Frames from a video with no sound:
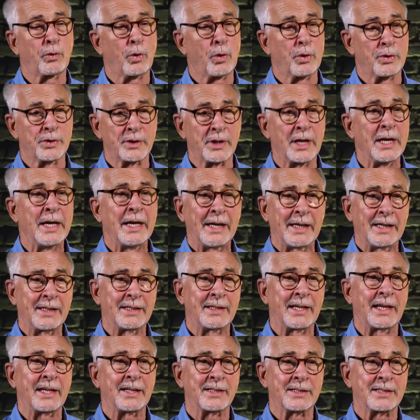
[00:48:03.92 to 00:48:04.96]
course, it
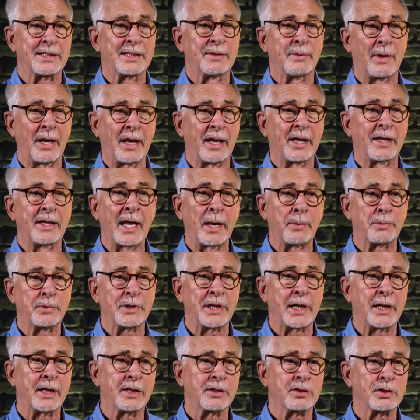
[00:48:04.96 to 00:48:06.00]
takes
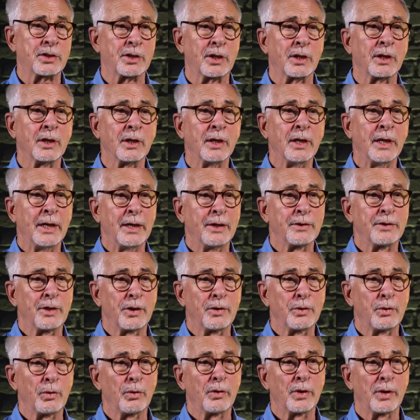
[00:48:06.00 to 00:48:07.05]
adaptation to
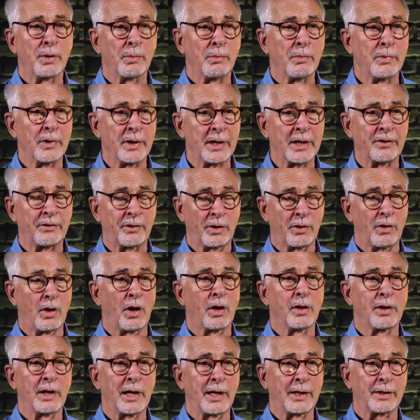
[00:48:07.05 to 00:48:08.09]
do them as an
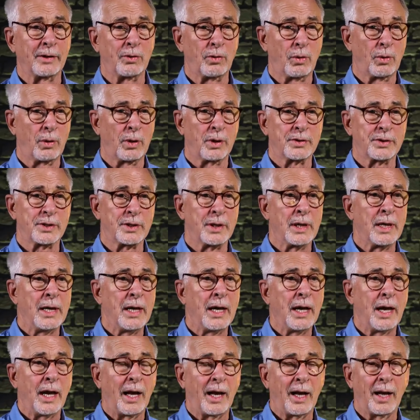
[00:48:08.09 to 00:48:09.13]
online course.
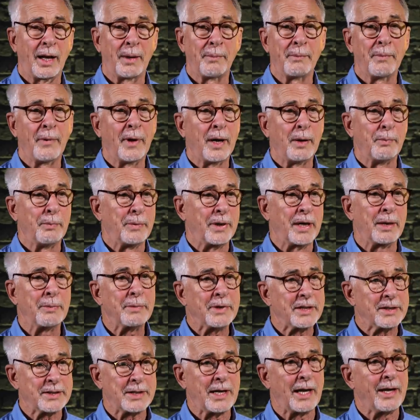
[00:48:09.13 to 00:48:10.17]
Um, but I'm
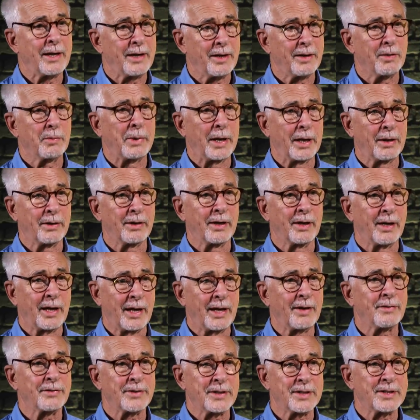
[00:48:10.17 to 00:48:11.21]
excited about it. I
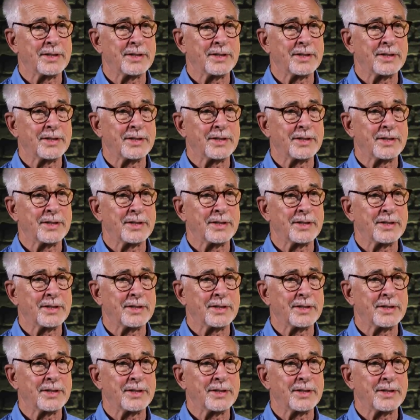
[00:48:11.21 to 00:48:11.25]
have to